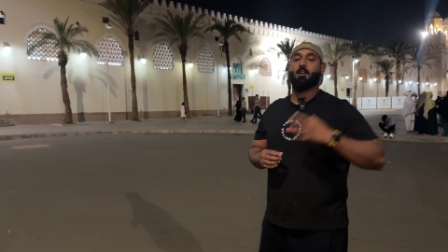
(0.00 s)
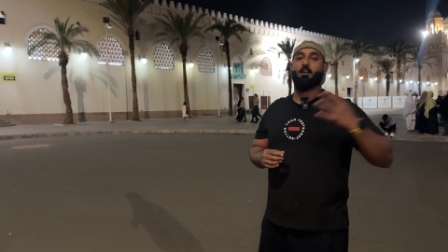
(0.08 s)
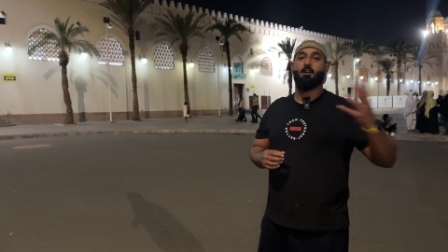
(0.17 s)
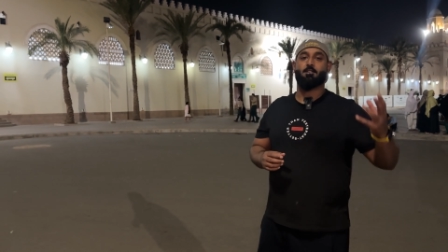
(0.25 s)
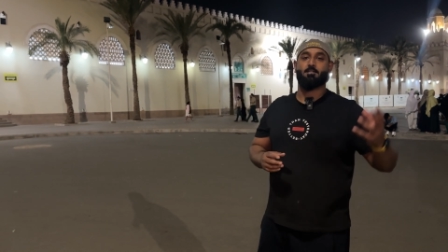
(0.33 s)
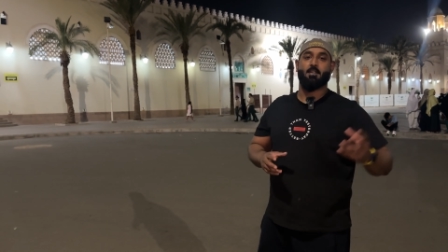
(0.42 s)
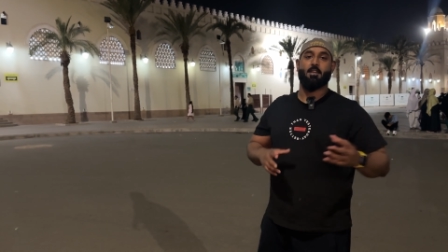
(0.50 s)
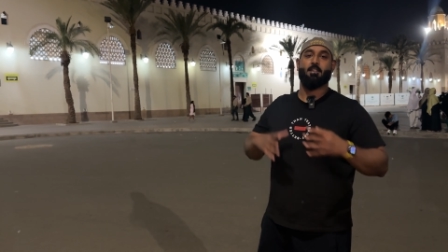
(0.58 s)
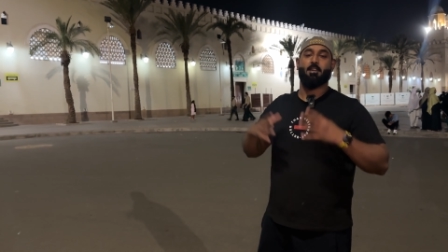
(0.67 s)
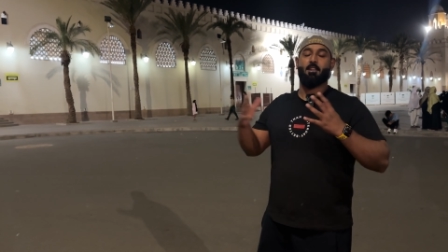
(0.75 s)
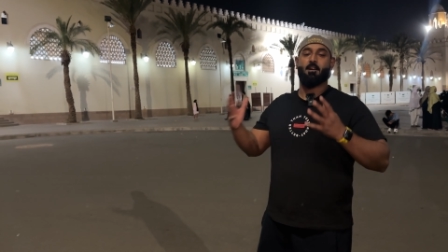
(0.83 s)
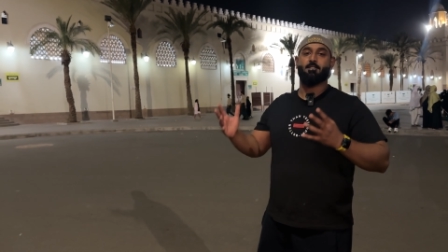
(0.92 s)
Iraq side,
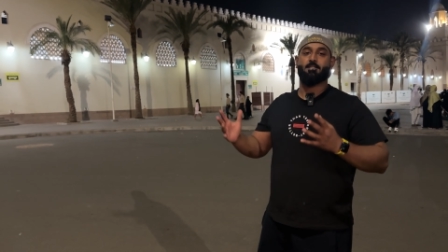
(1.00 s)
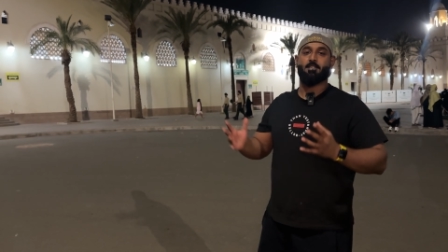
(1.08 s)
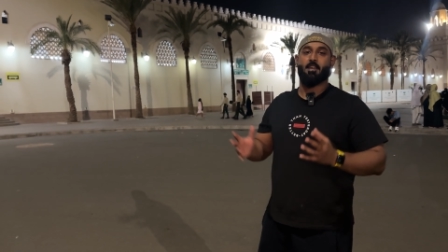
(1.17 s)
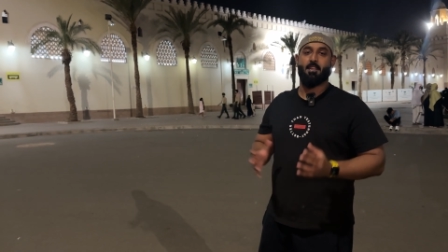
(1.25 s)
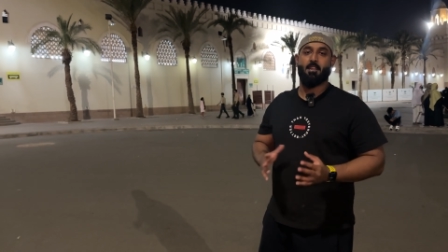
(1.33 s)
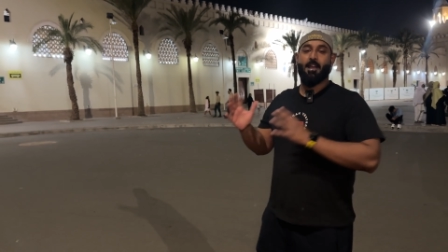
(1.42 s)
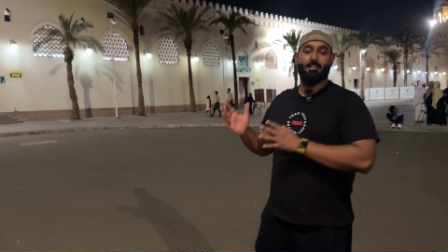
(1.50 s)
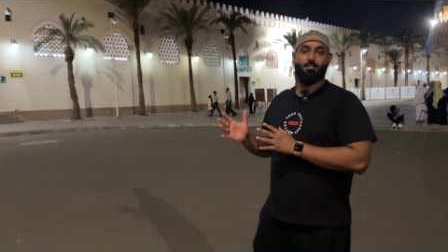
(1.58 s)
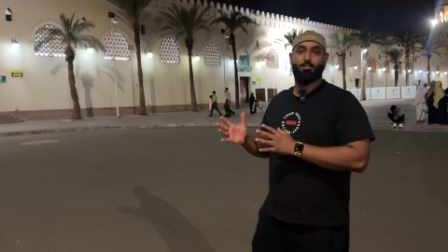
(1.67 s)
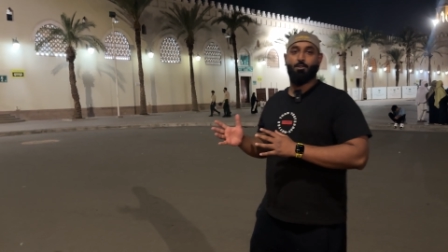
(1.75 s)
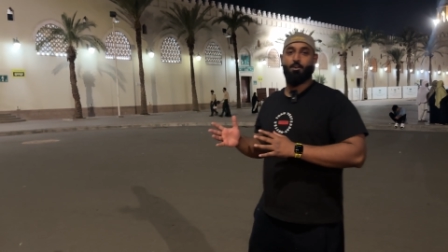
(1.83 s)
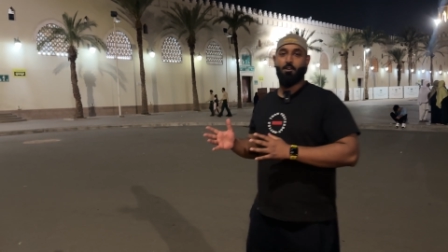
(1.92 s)
Iran side, and
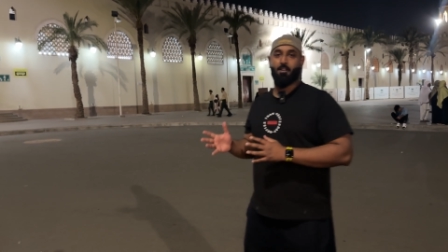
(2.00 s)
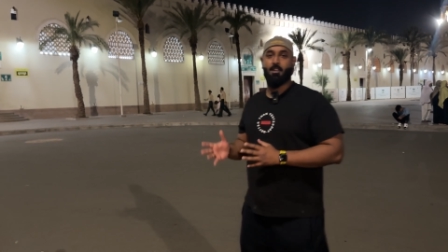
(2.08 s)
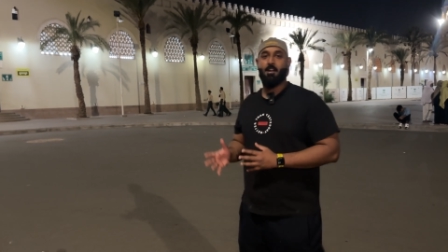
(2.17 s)
so on.